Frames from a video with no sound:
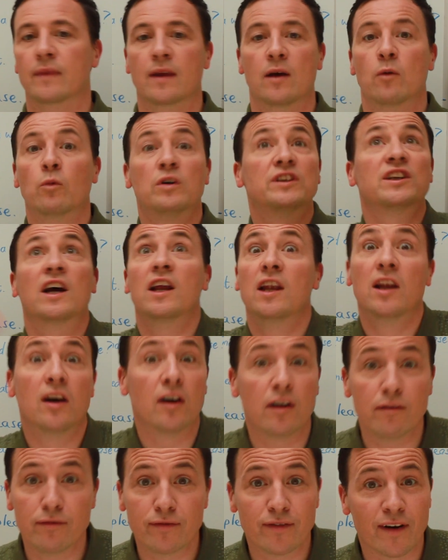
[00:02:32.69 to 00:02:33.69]
which I
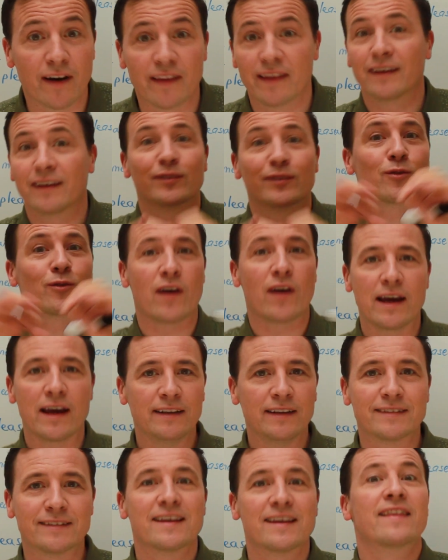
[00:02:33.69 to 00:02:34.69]
love, I think is
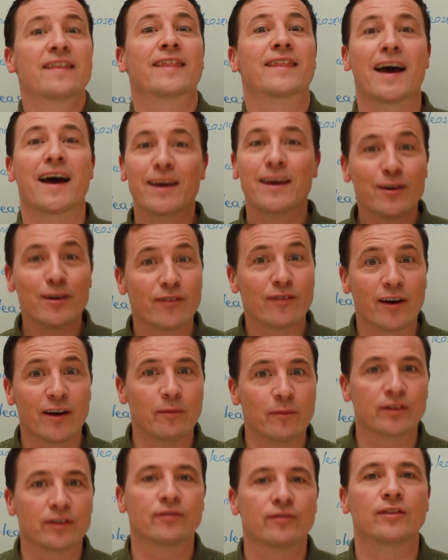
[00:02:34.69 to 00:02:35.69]
great, thank you very
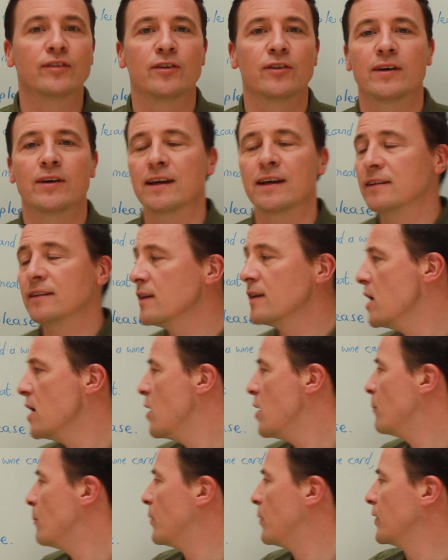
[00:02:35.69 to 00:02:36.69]
much for doing it,
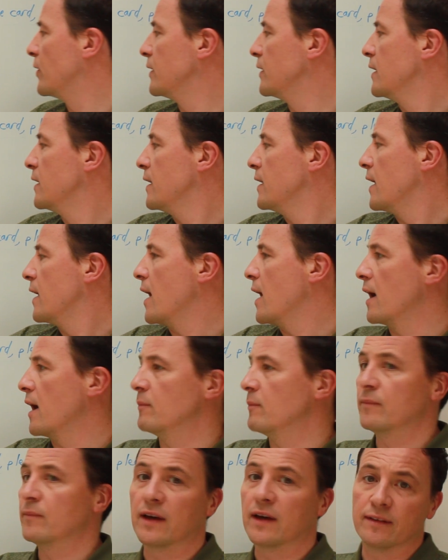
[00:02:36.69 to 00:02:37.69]
but
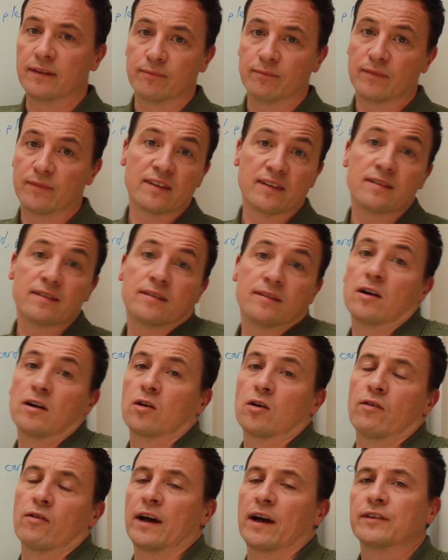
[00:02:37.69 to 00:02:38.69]
this is not
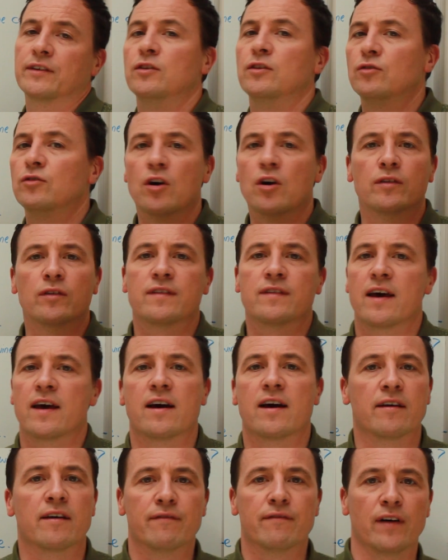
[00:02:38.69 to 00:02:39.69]
correct. You don't say
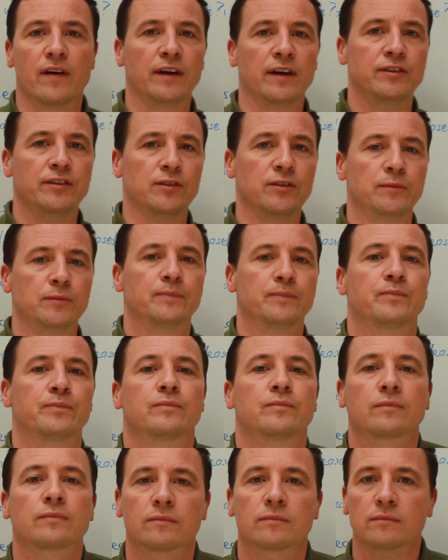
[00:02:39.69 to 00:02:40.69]
I invite you.
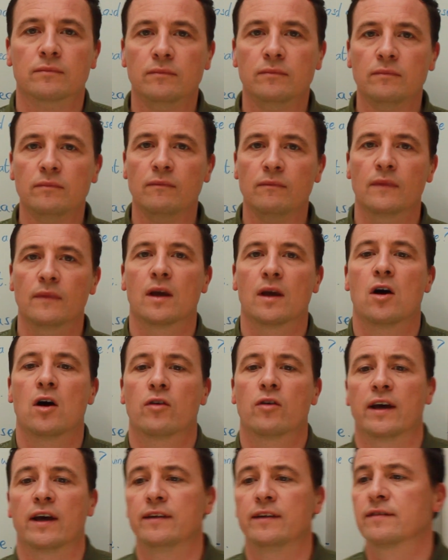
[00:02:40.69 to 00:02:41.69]

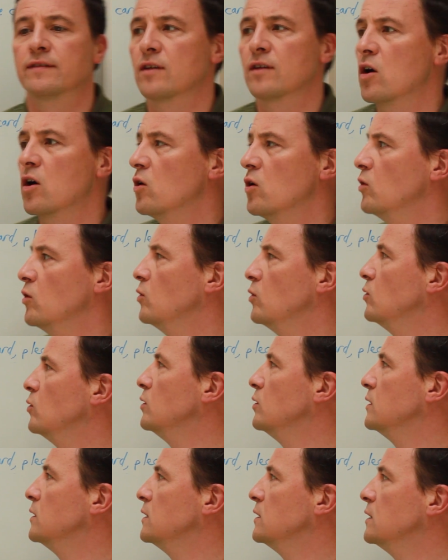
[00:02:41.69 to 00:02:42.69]
Okay, so